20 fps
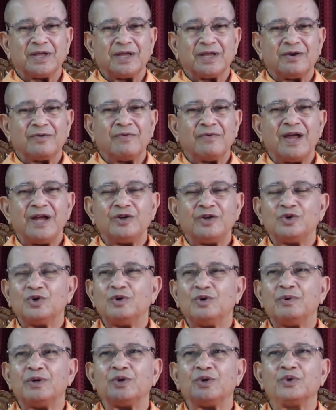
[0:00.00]
Why should
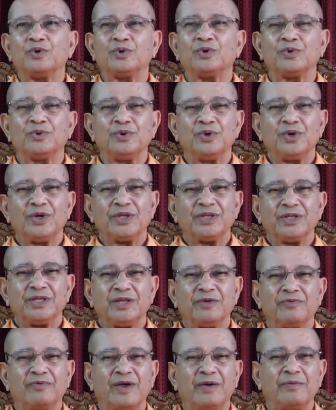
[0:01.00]
we do,
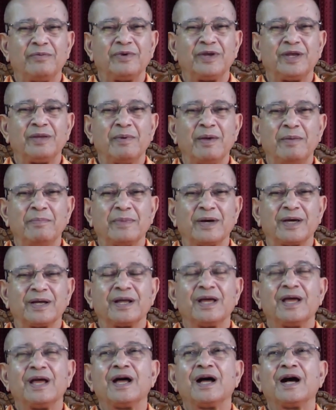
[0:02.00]
when we
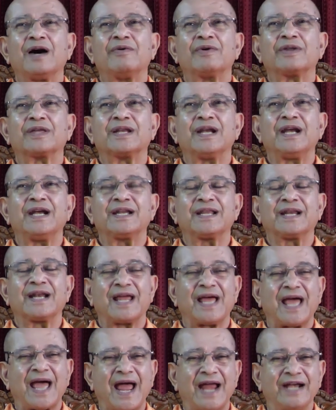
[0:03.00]
remember our great
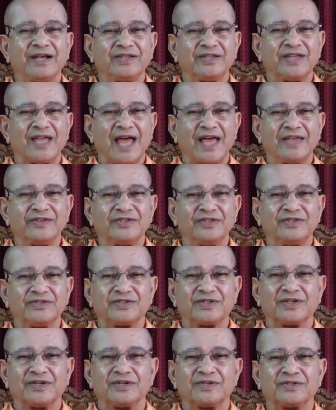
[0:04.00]

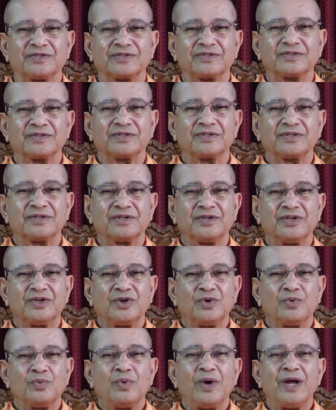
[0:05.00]
ancestors?
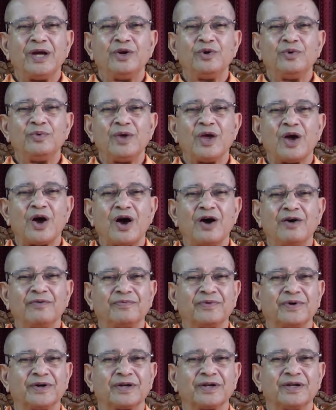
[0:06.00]
Why do we
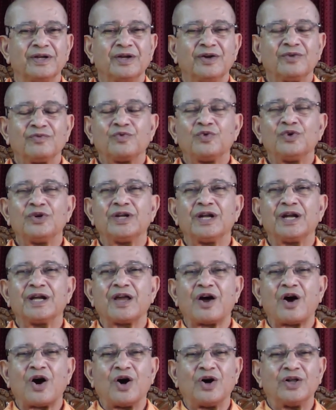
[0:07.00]
offer food and
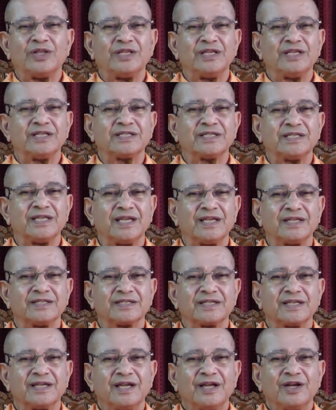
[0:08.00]
all these
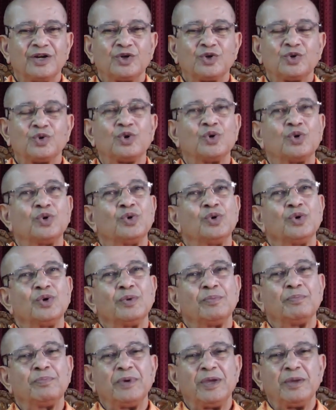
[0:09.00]
things
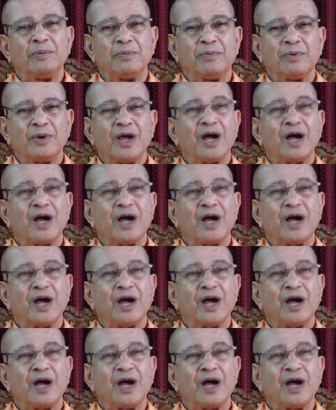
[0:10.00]
to people?